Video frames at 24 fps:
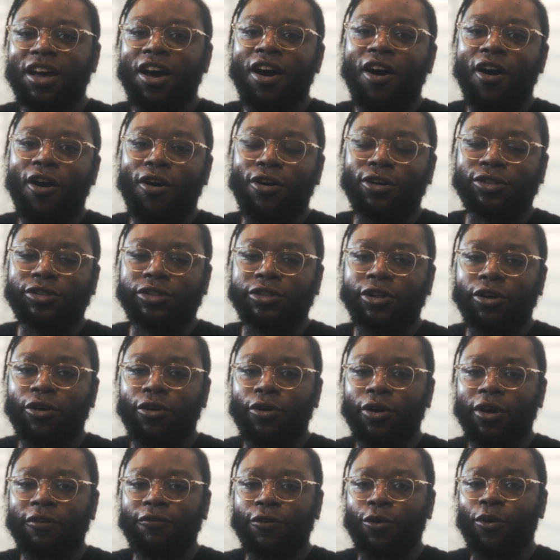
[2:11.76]
Also,
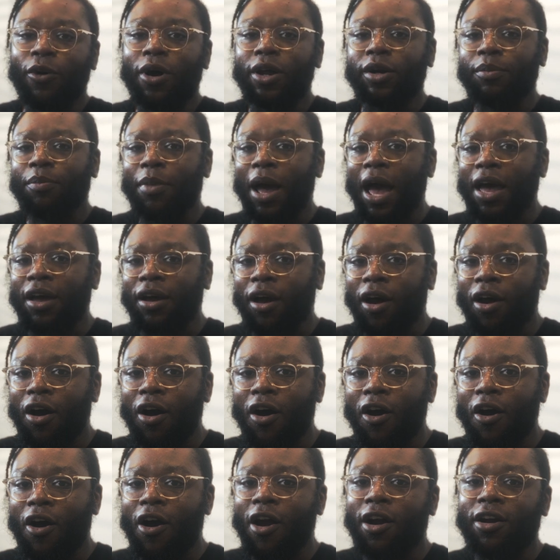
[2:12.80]
if you want to buy a
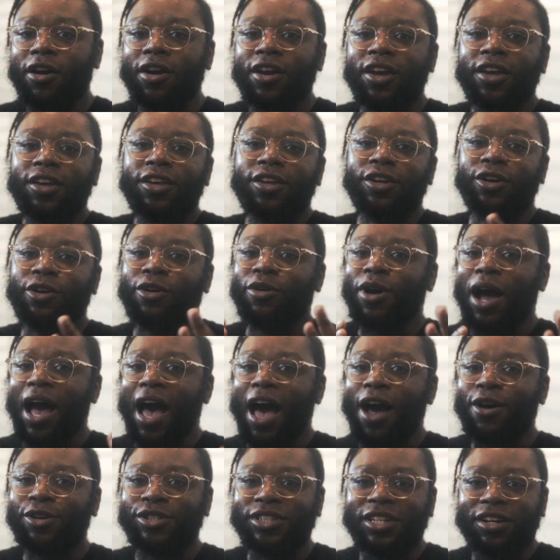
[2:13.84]
car, you know, a
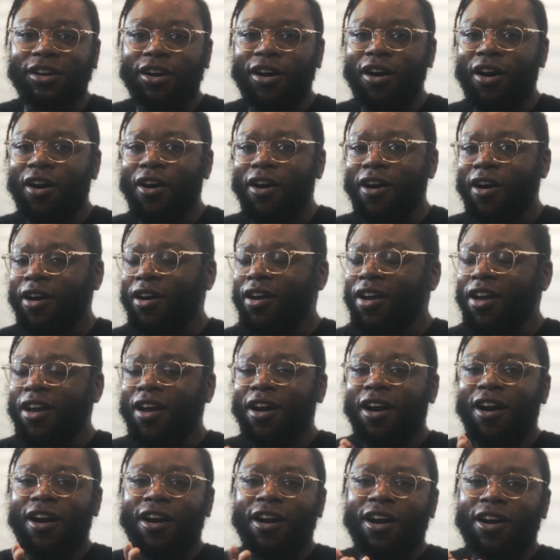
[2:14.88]
house and a car,
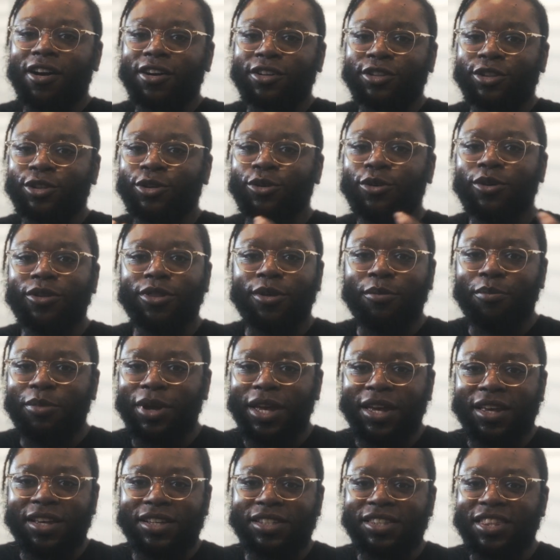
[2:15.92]
are two of the
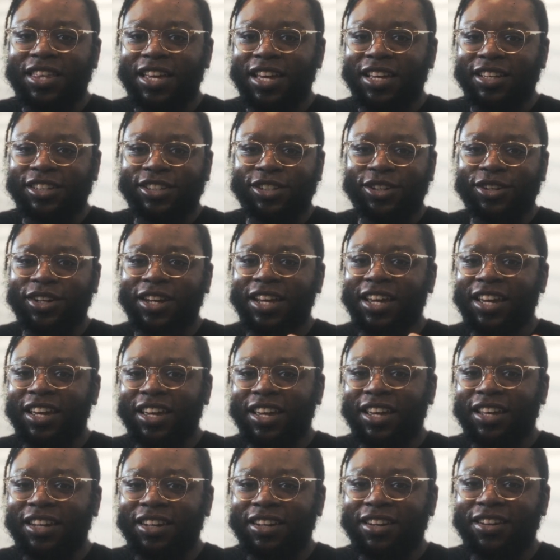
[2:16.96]
biggest things you
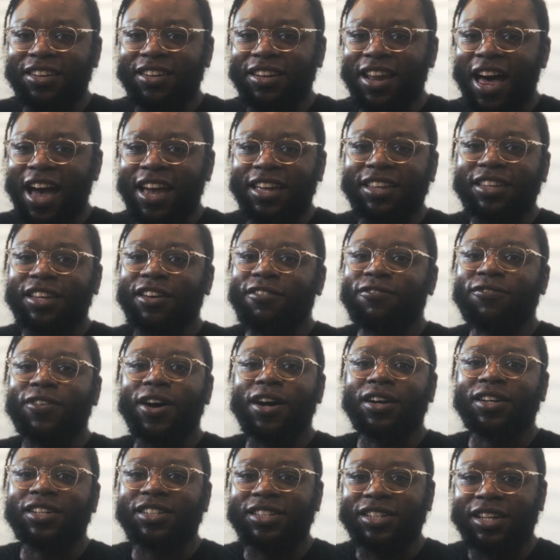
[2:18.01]
need like to
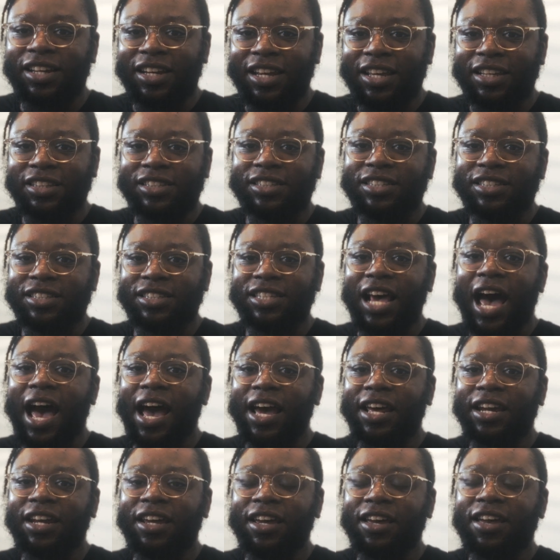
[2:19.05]
function in
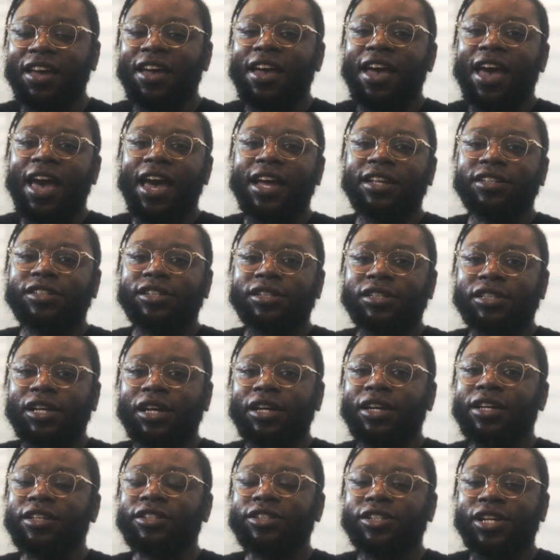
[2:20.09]
society and just
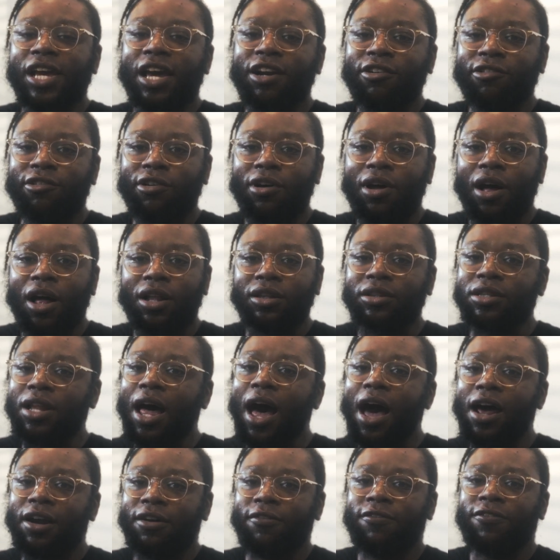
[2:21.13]
in general a
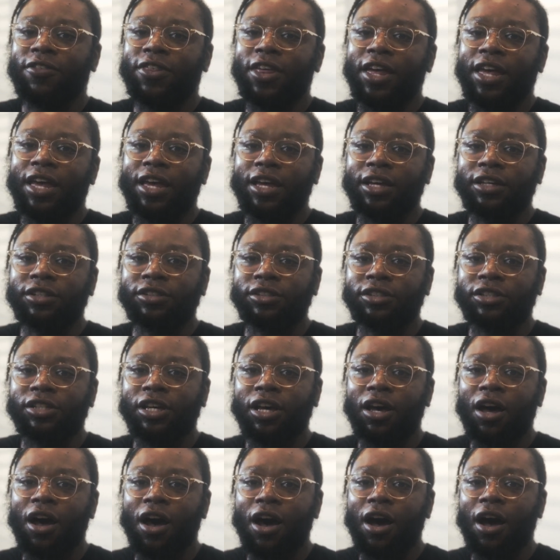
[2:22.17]
lot of things
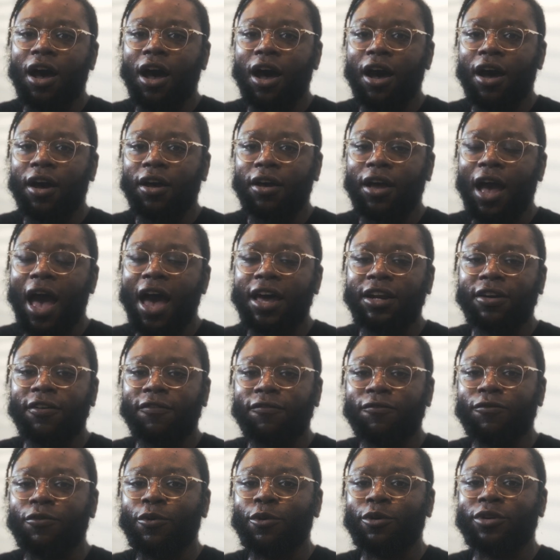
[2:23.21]
uh, kind of
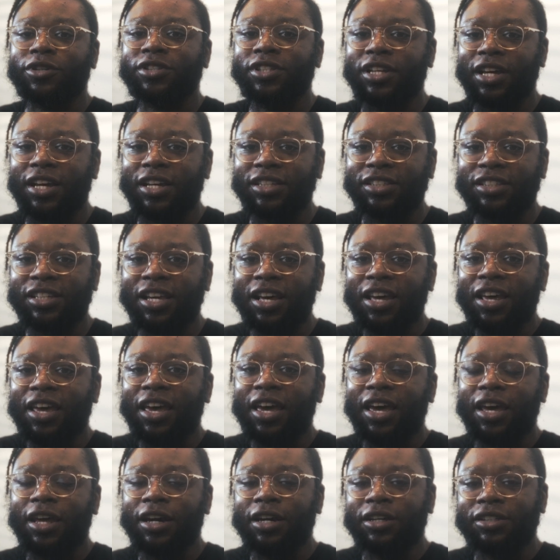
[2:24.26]
force us
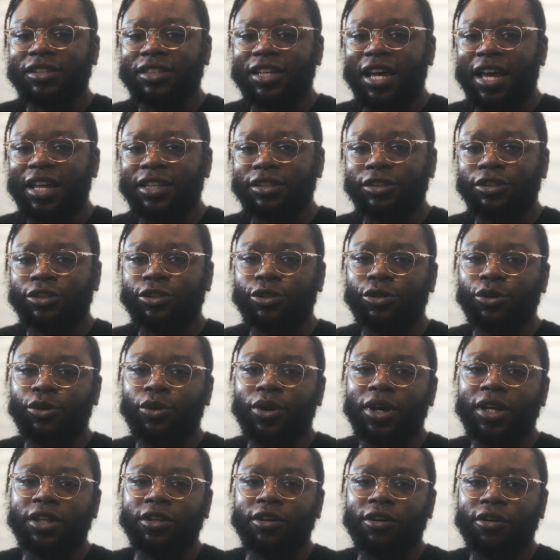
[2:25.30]
in a sense to
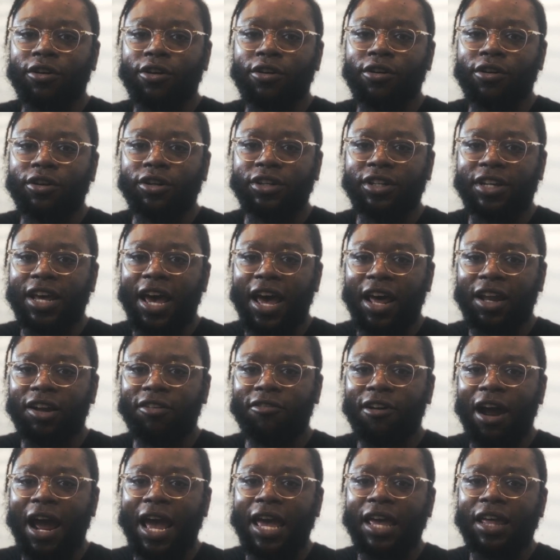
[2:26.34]
incur debt
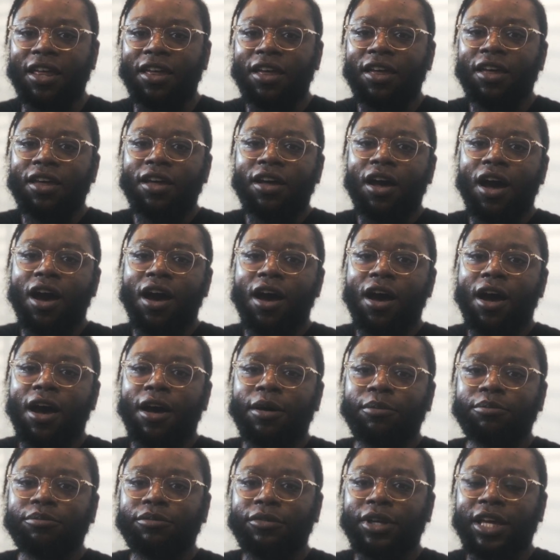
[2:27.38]
right
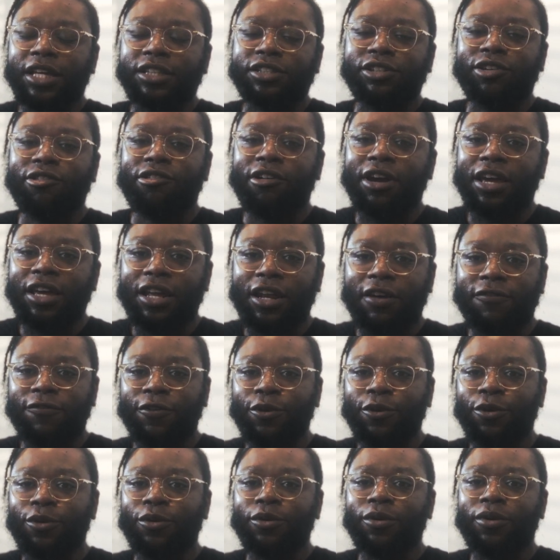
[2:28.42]
um, it's great if
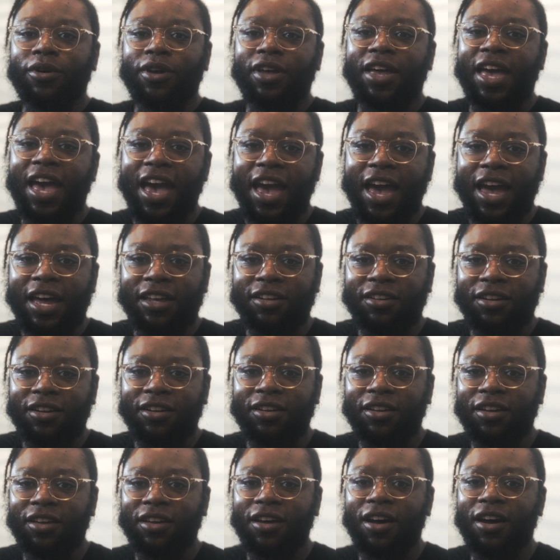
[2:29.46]
you can't
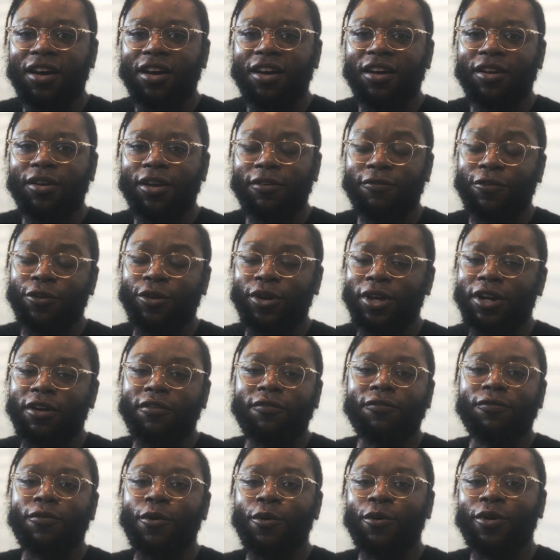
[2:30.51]
uh, if you can
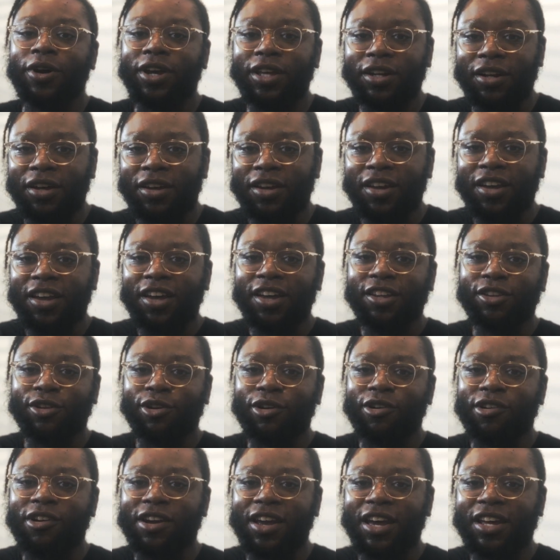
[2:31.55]
avoid
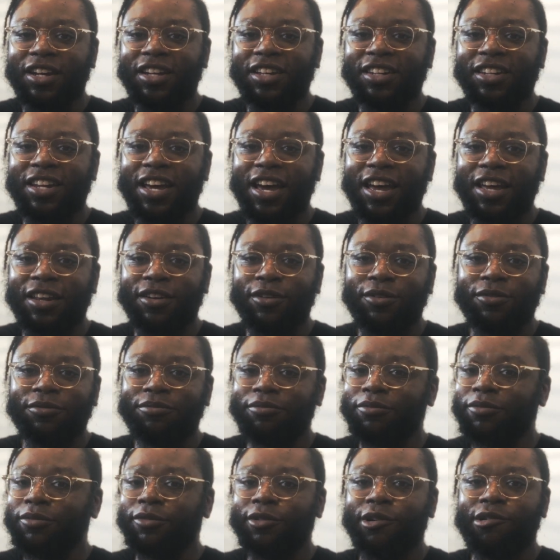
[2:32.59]
incurring any debt
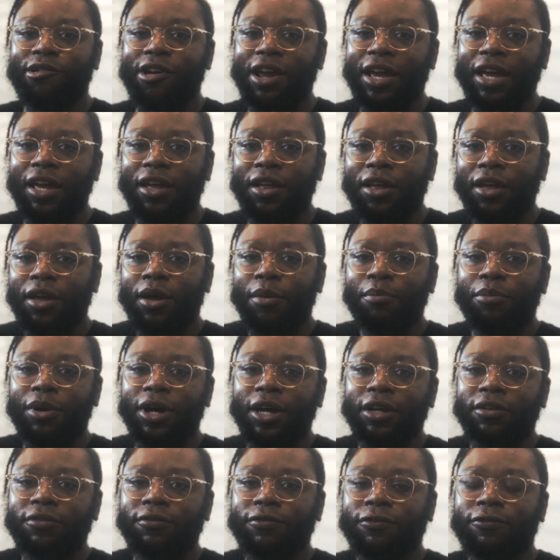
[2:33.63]
great.
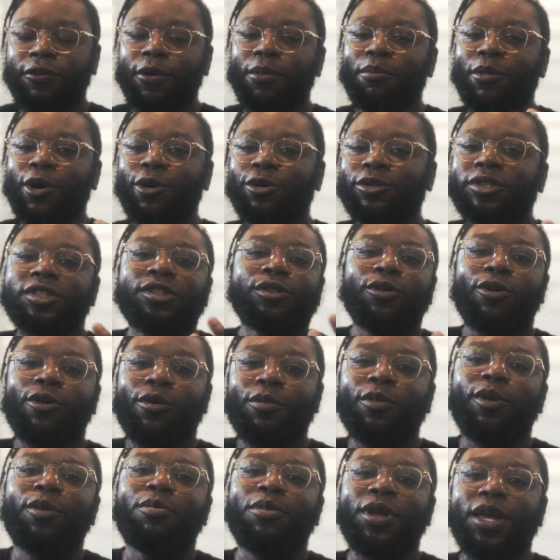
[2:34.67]
But for most
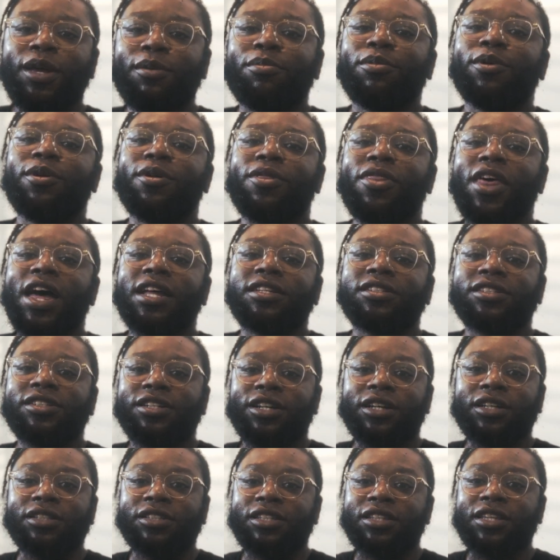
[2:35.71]
normal people, that's
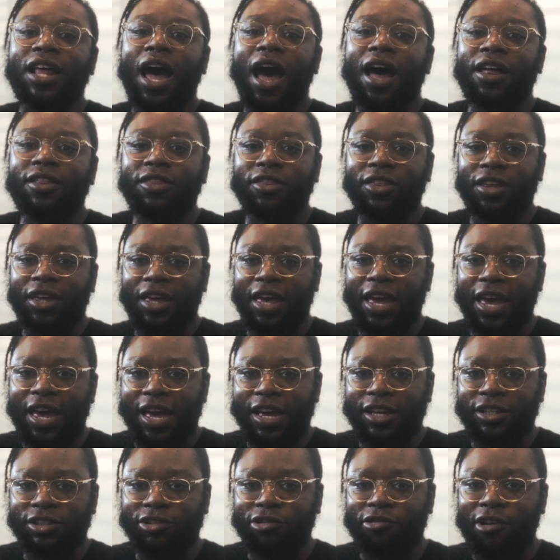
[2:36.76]
just not the
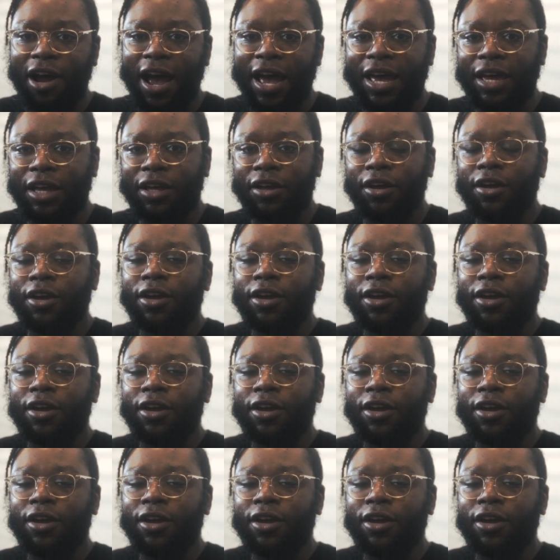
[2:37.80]
case, right?